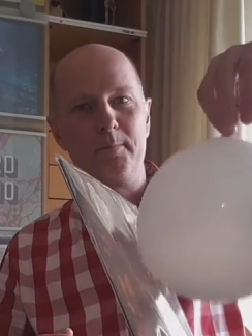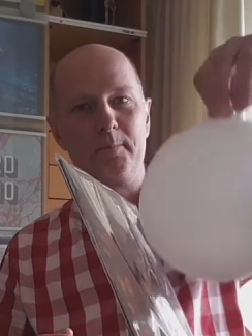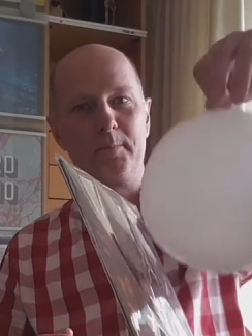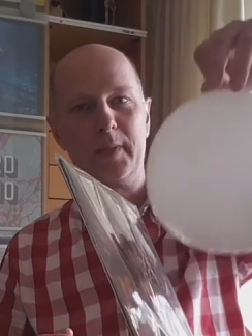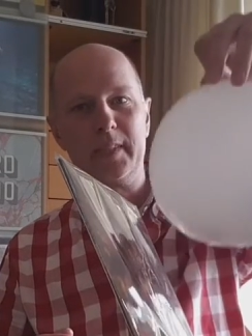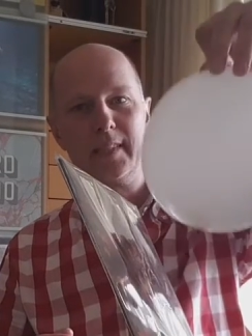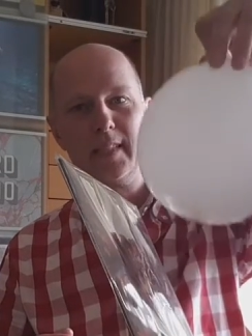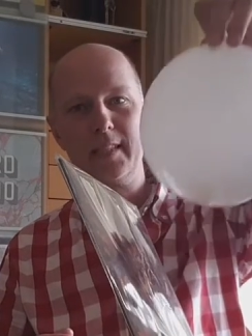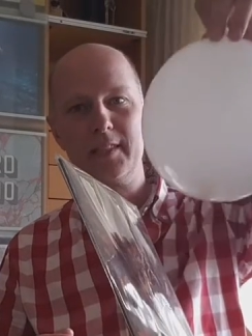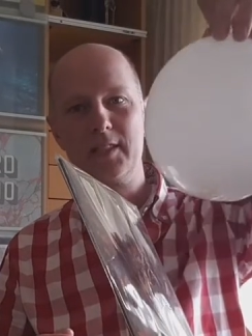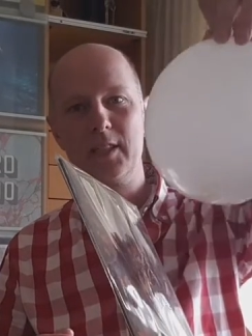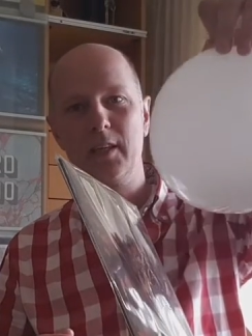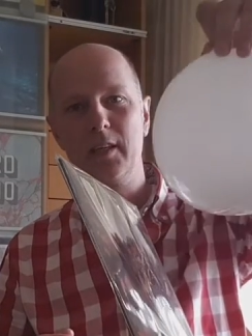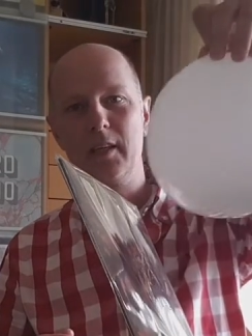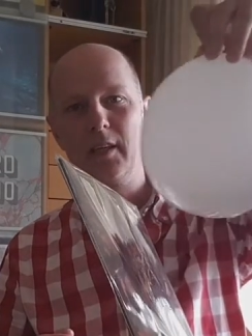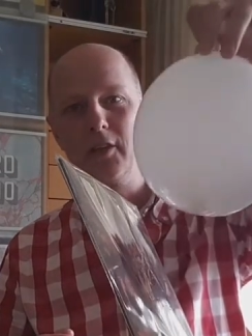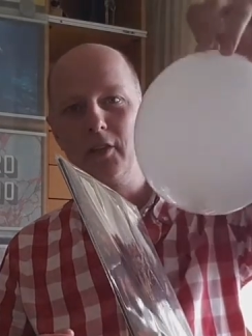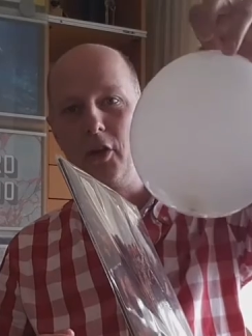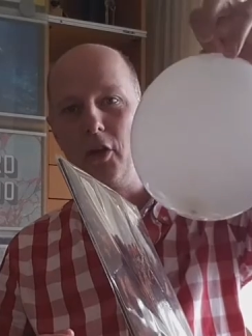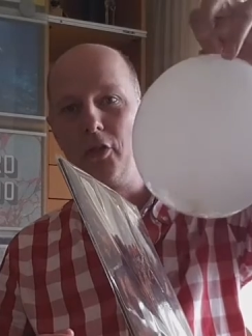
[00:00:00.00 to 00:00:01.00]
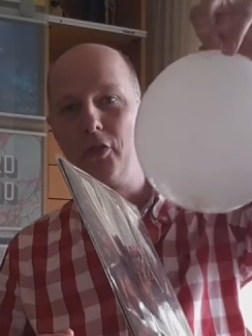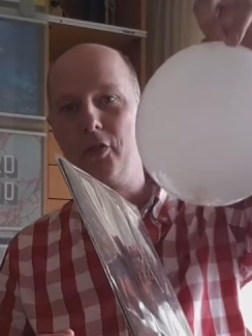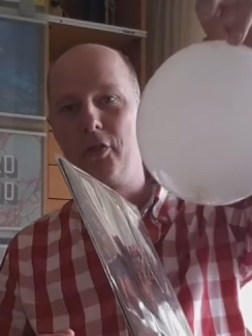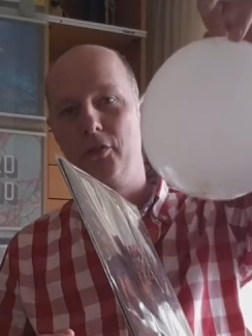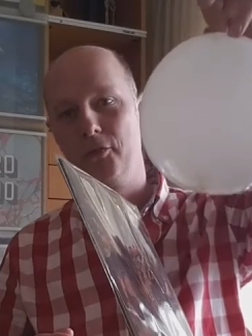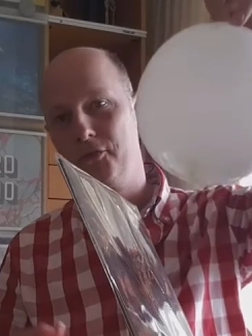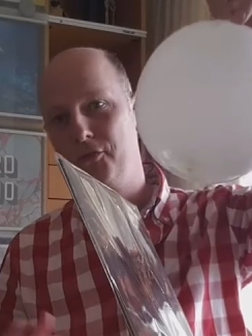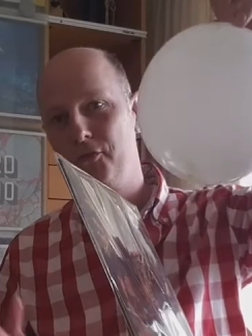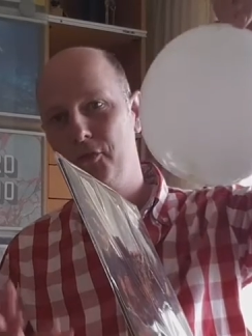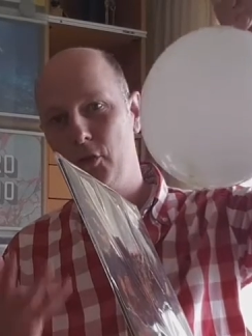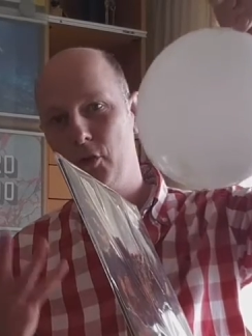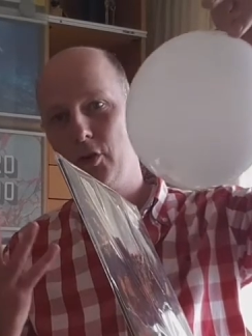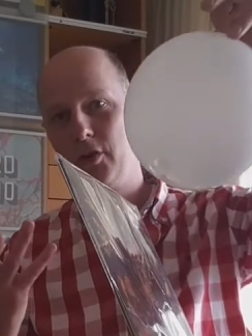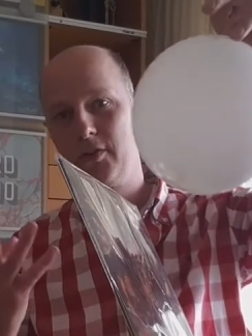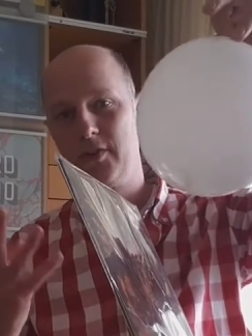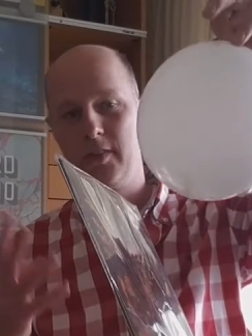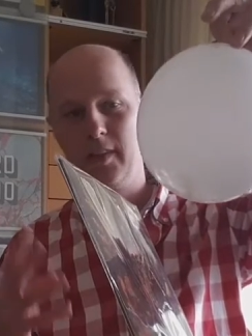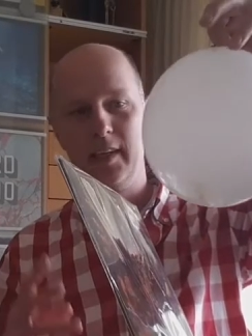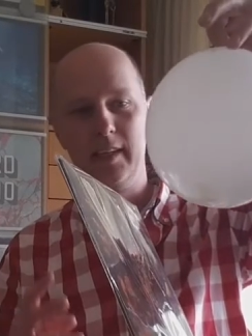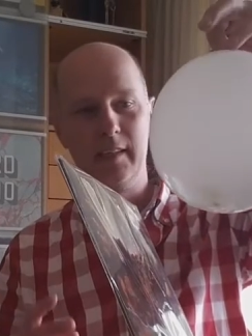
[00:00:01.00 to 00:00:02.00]
But there's a
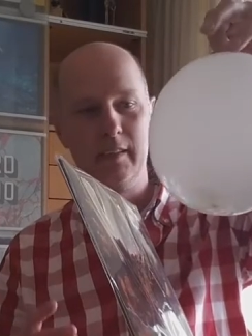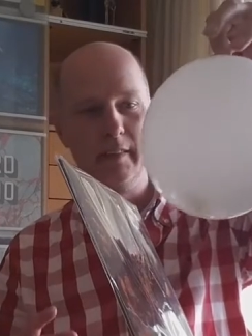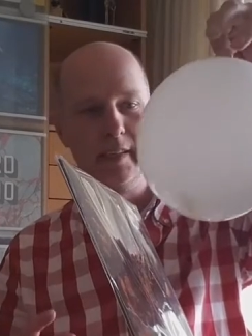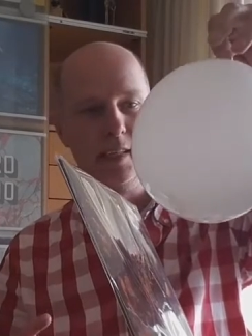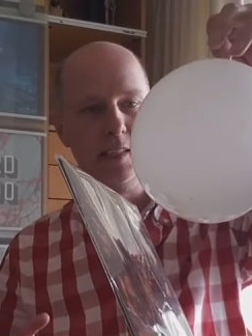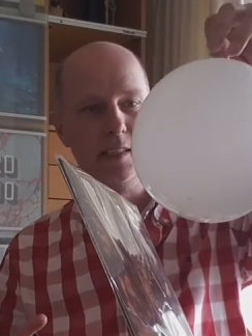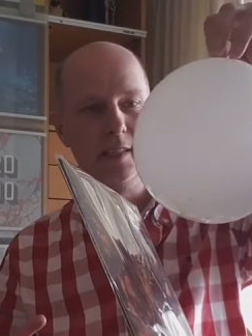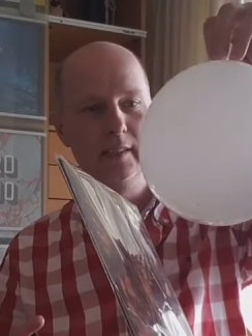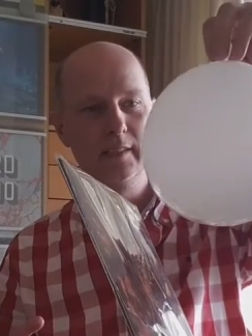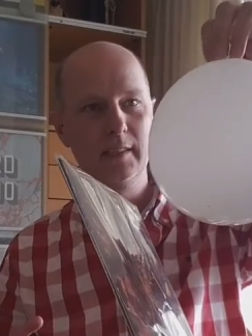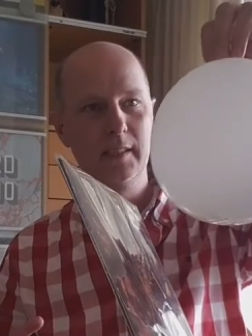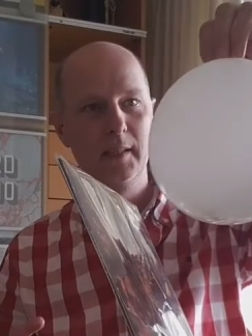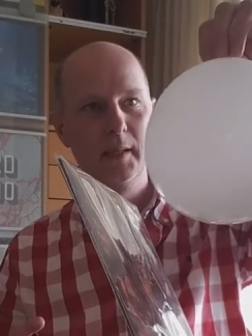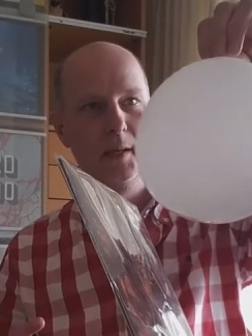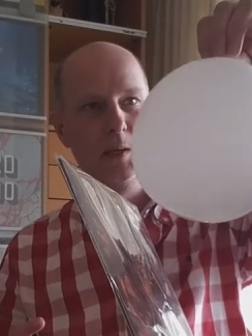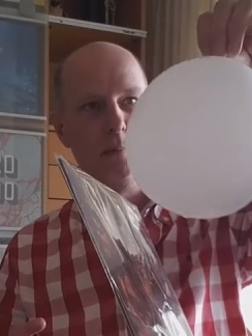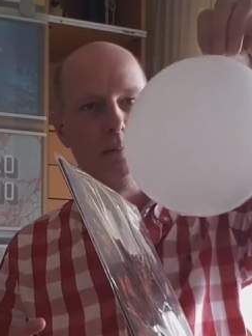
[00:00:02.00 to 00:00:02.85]
fourth ingredient,